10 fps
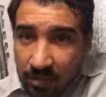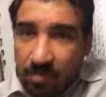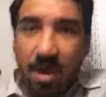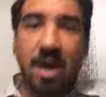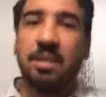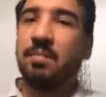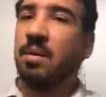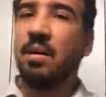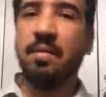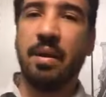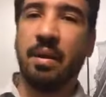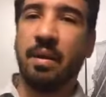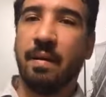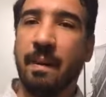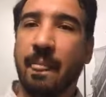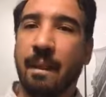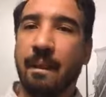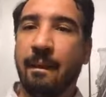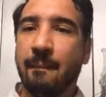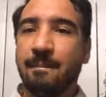rise above it
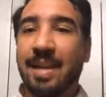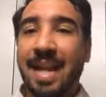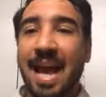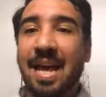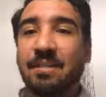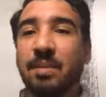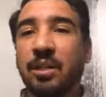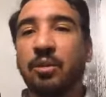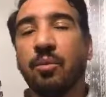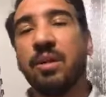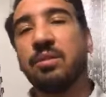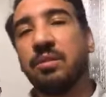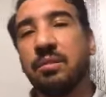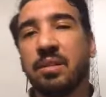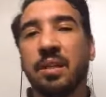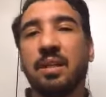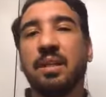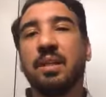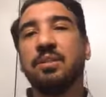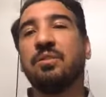and ask better questions that are going to
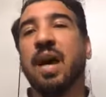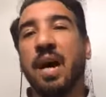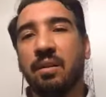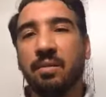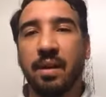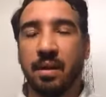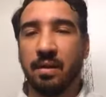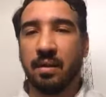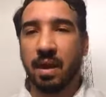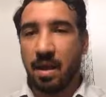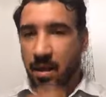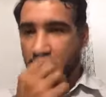get you out of it. Okay?